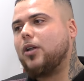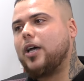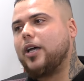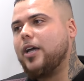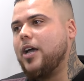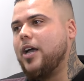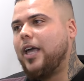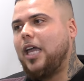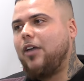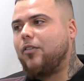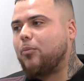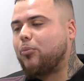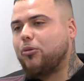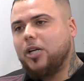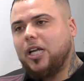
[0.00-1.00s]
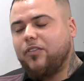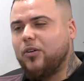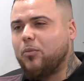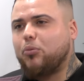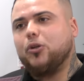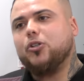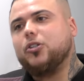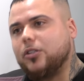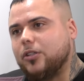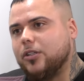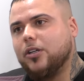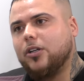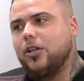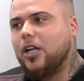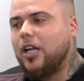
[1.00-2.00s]
Like even pr- even prison,
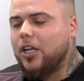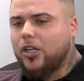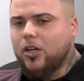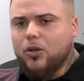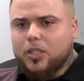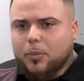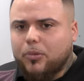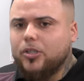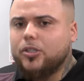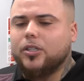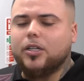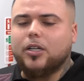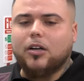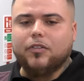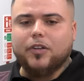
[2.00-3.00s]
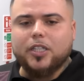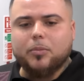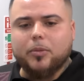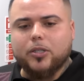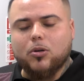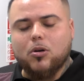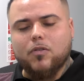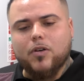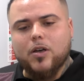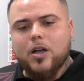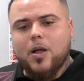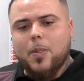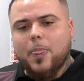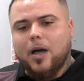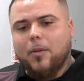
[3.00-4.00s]
you know, like you go to prison and I think to myself,
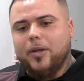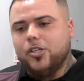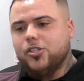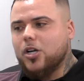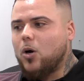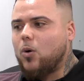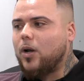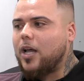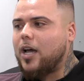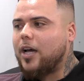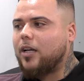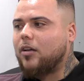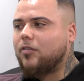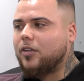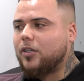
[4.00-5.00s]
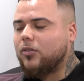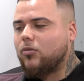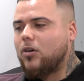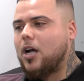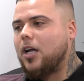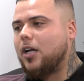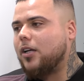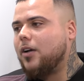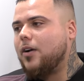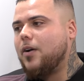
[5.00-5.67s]
I'm in jail and that, and I think right.